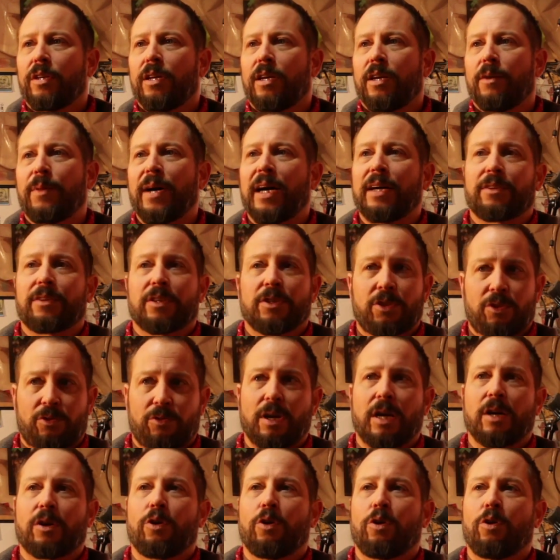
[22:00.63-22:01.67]
about the
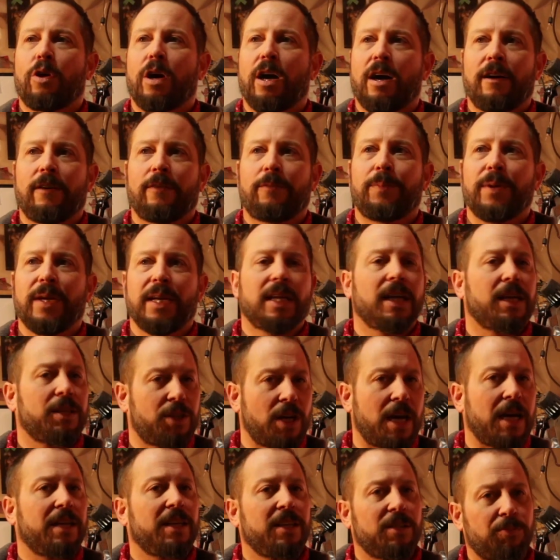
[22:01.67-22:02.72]
struggle of being a
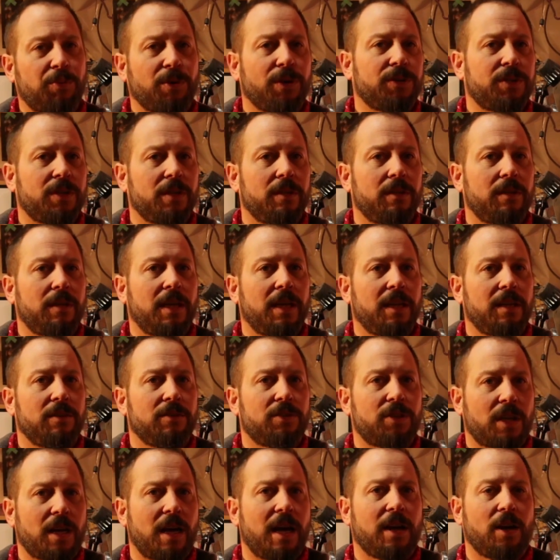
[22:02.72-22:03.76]
Chinese person in
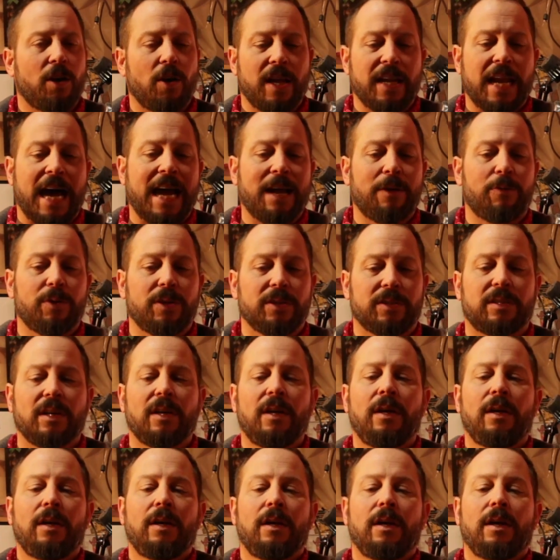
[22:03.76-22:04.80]
Chicago. And I was
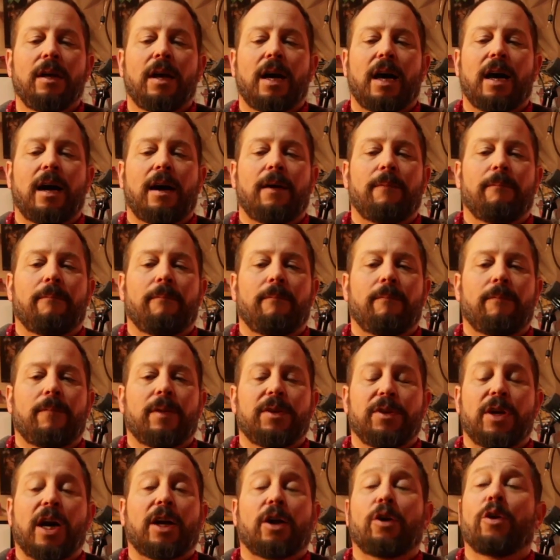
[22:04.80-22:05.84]

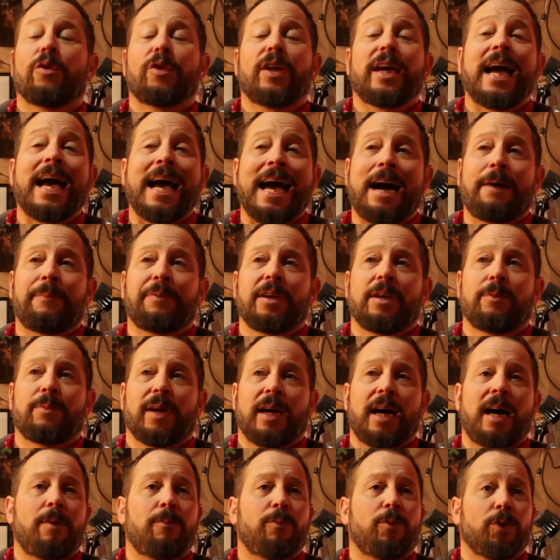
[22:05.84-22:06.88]
not only happy but
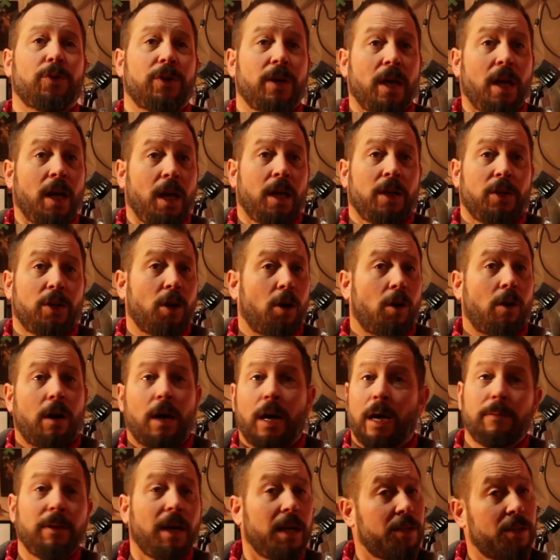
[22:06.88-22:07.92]
humbled. You know,
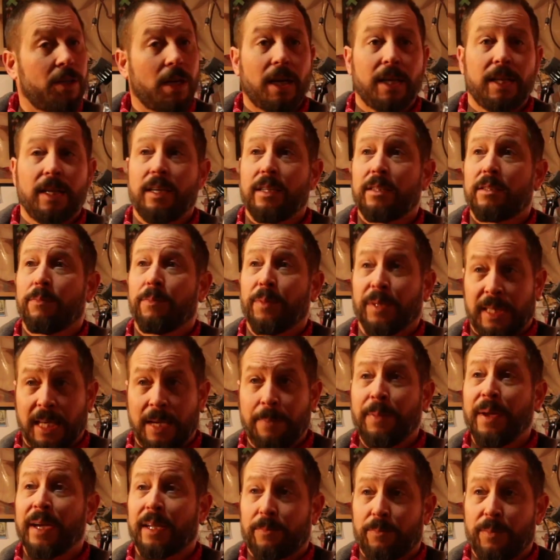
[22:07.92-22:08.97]
I'm not Chinese, but they
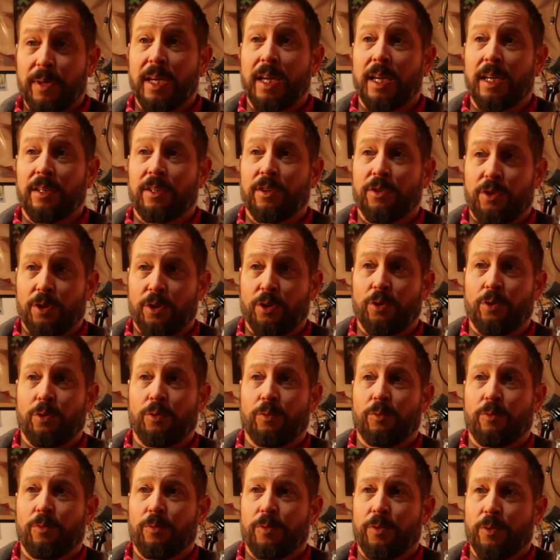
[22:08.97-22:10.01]
picked me to
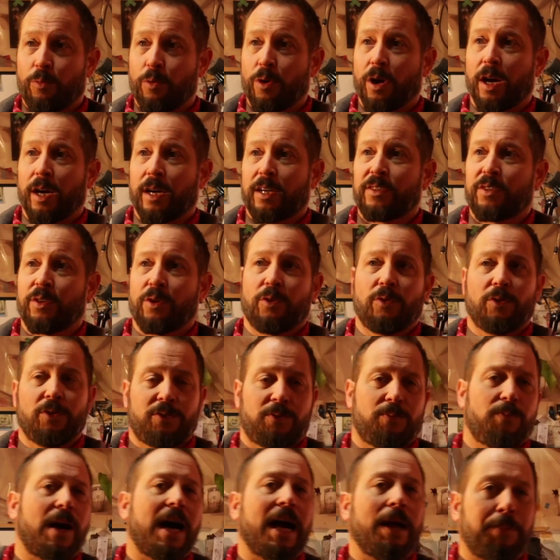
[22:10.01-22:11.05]
do the work, so it
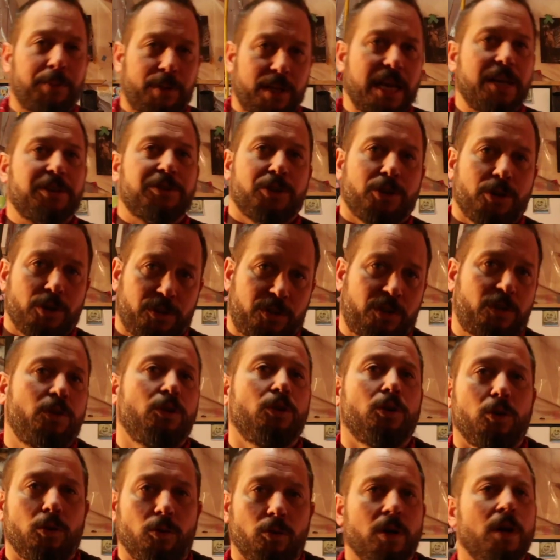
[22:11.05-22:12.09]
was my pleasure
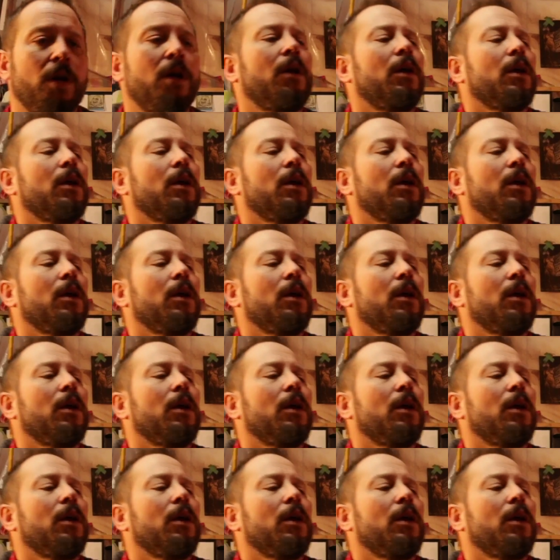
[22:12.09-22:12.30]
to